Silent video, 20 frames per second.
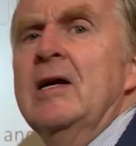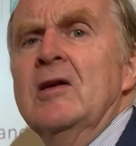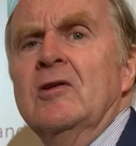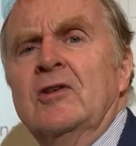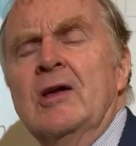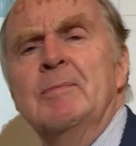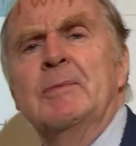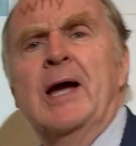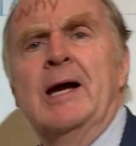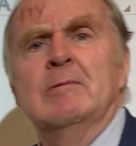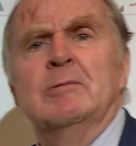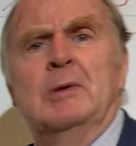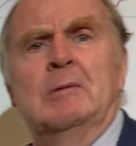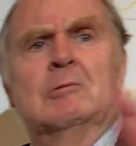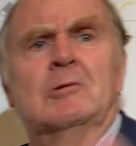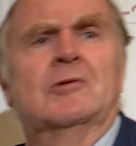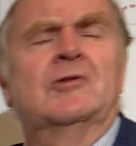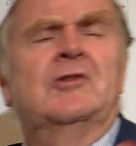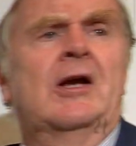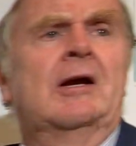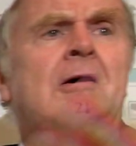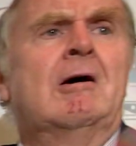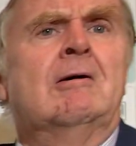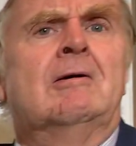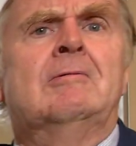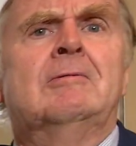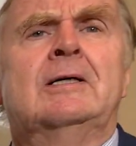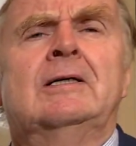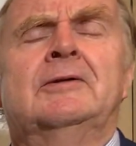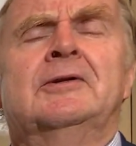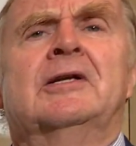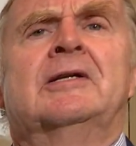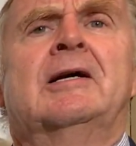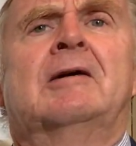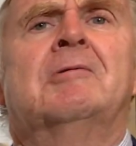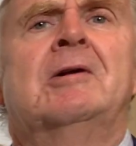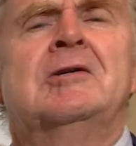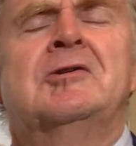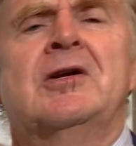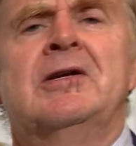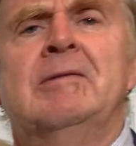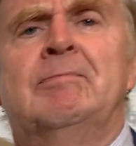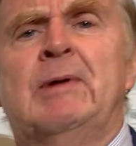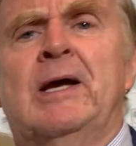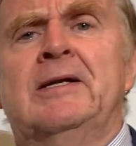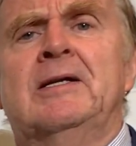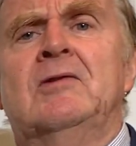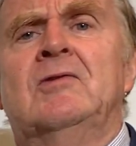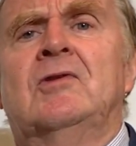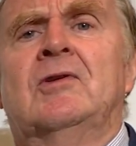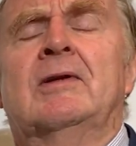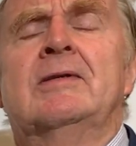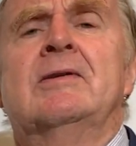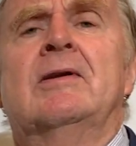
sometimes people say, oh, well, the Declaration of Independence